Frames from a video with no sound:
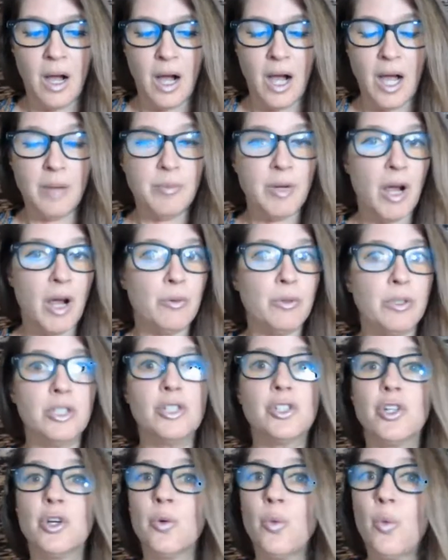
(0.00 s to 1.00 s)
I'm not really
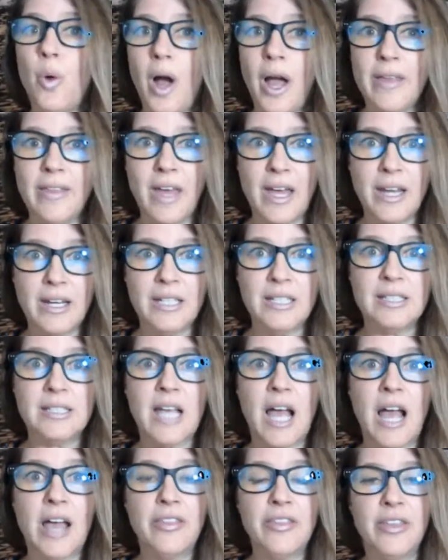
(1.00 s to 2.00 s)
sure why that is.
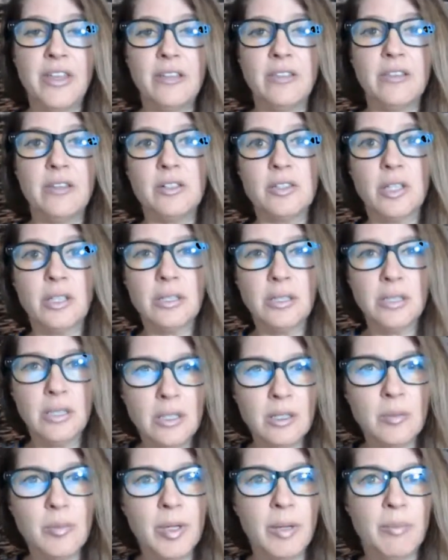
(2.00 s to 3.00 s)
I think there's a
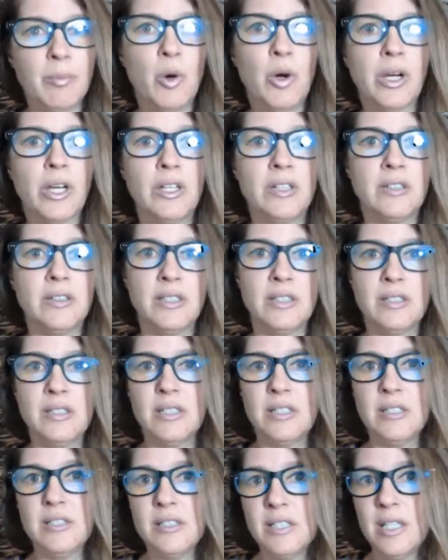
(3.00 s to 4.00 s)
little bit more
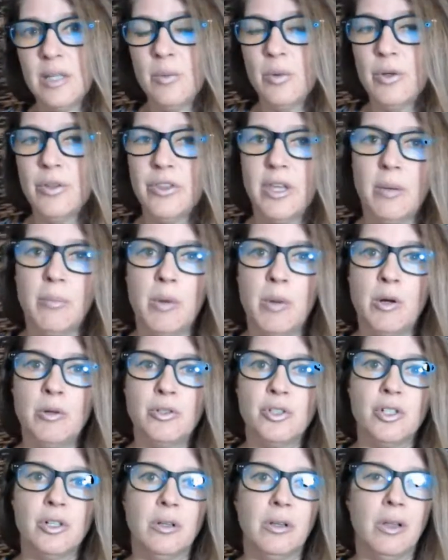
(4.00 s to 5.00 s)
consistency with the
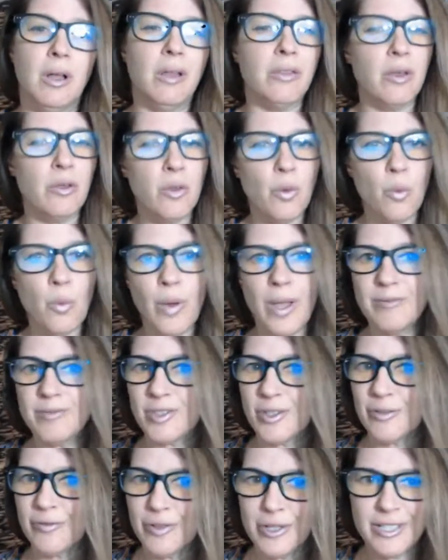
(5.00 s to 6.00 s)
emotional, although the
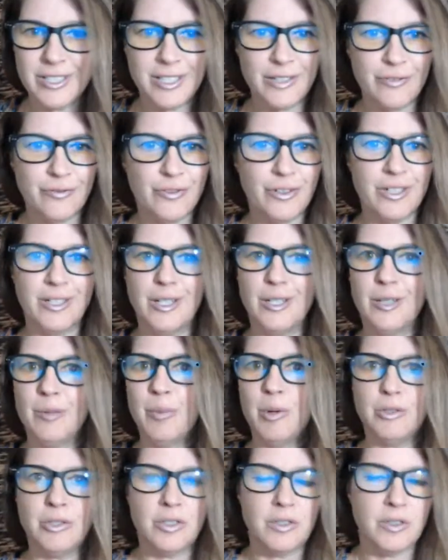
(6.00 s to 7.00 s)
waves are very different and
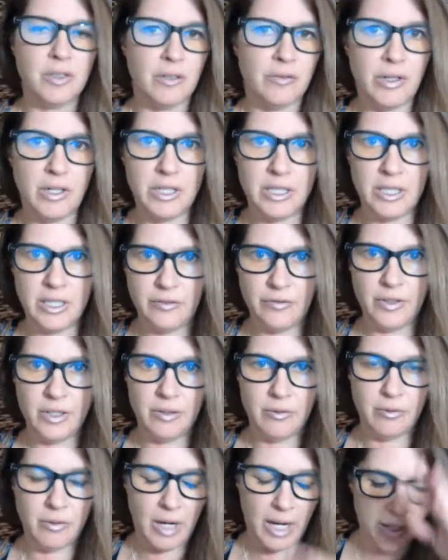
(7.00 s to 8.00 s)
emotions are very
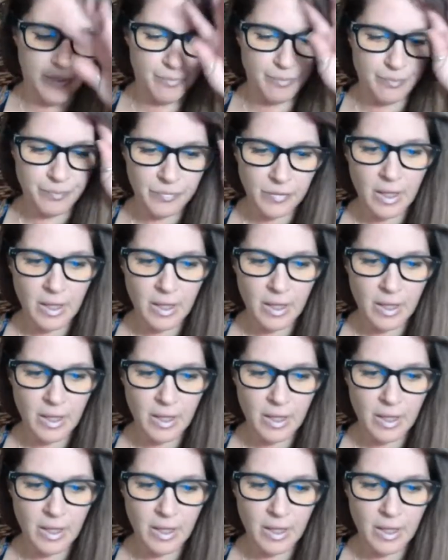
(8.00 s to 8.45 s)
different, right?